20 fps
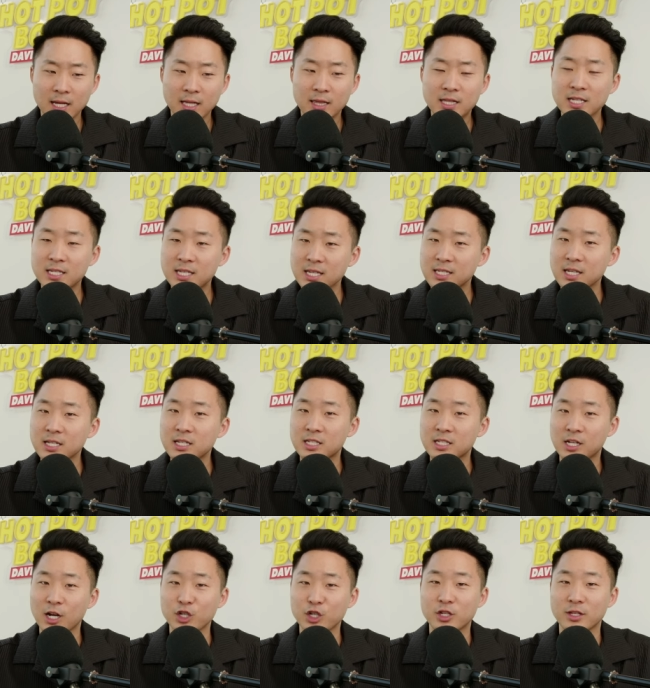this is a
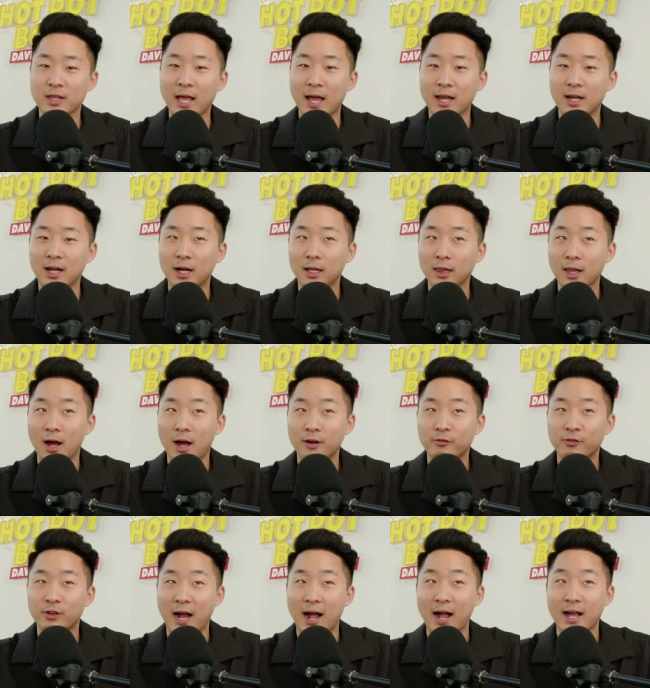discussion that a lot
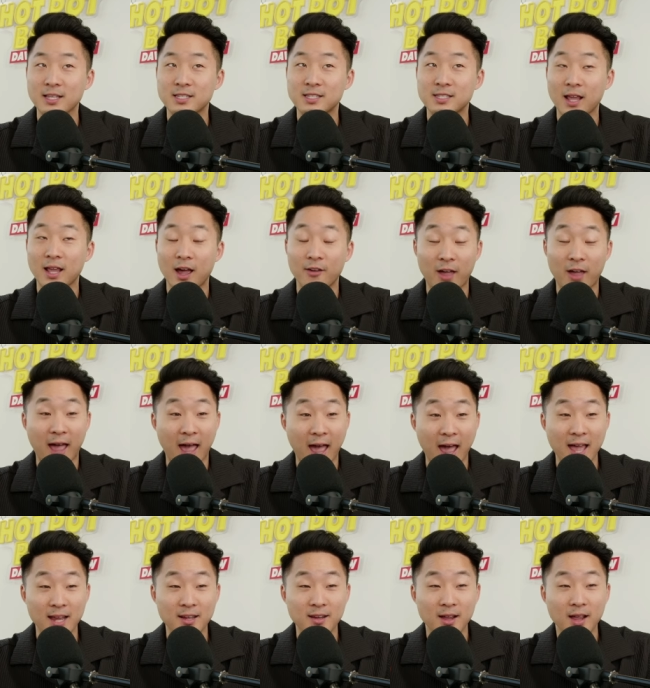of guys have
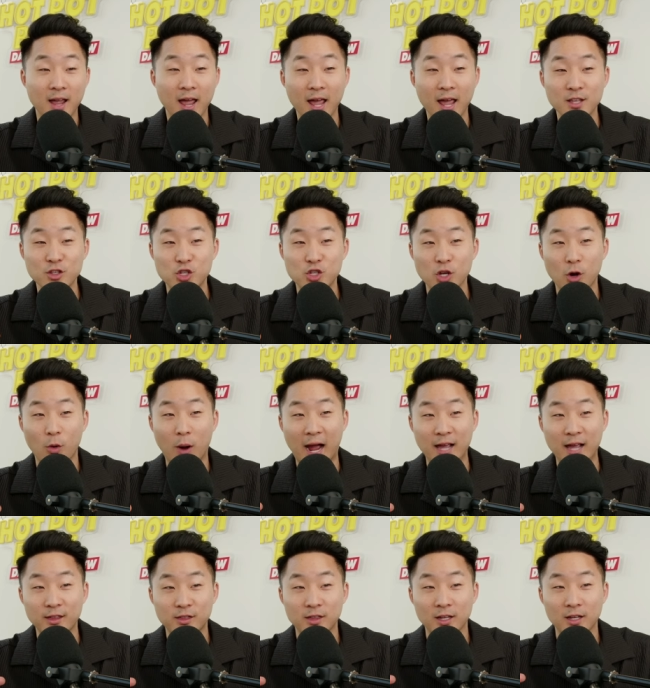had. And so
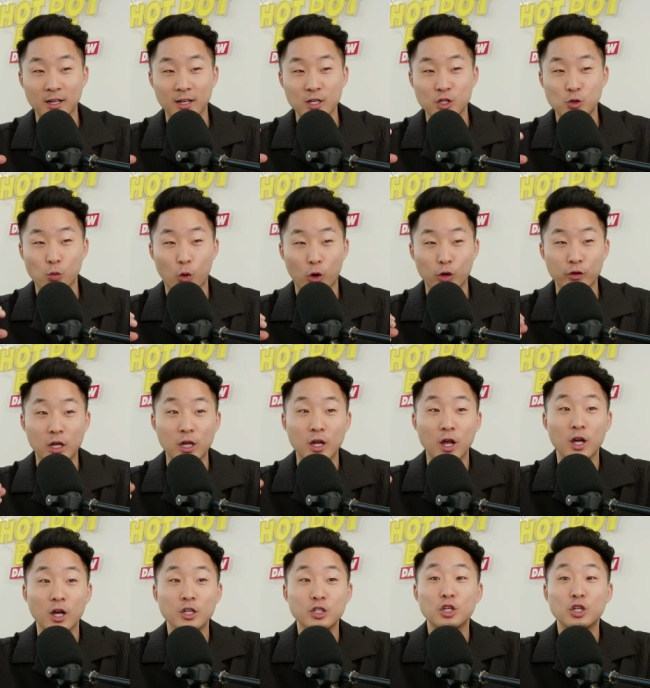I think it's worthy
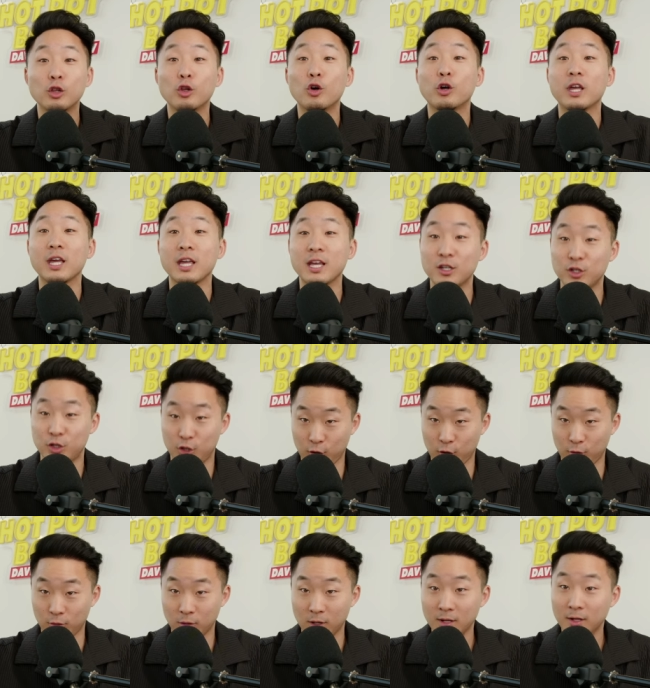to look
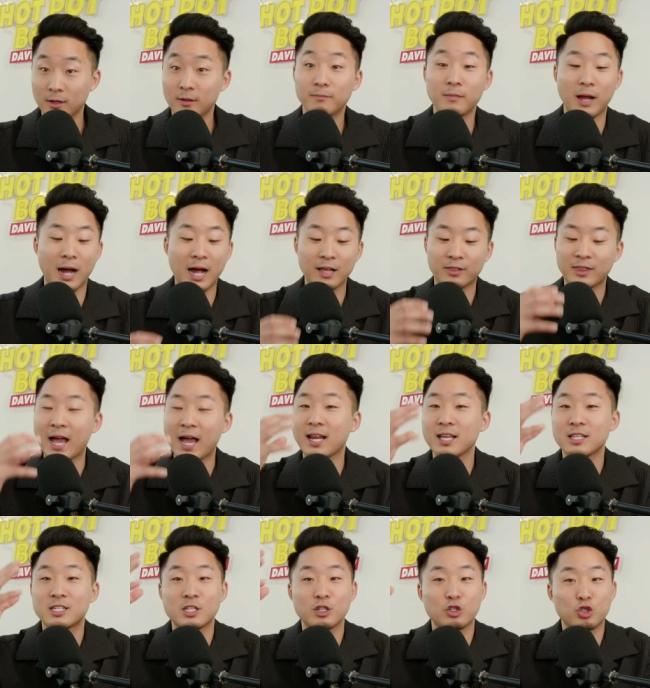into. Right. Not that
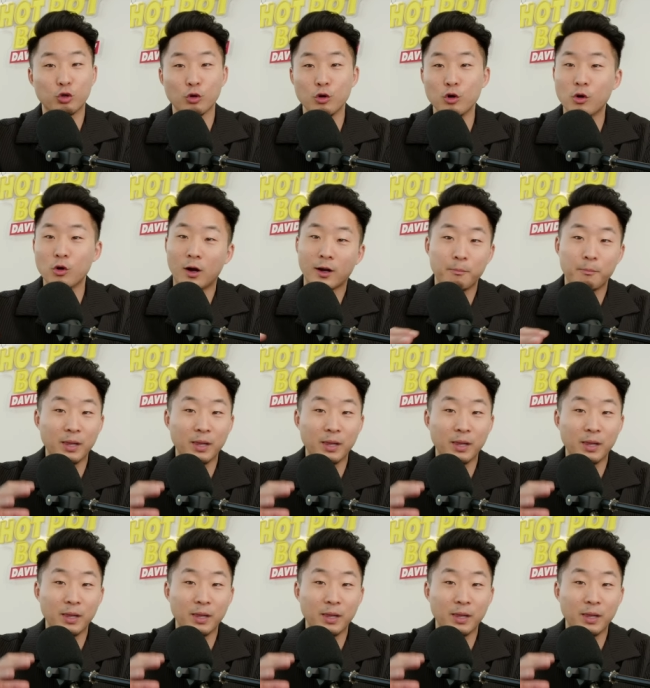it's true on a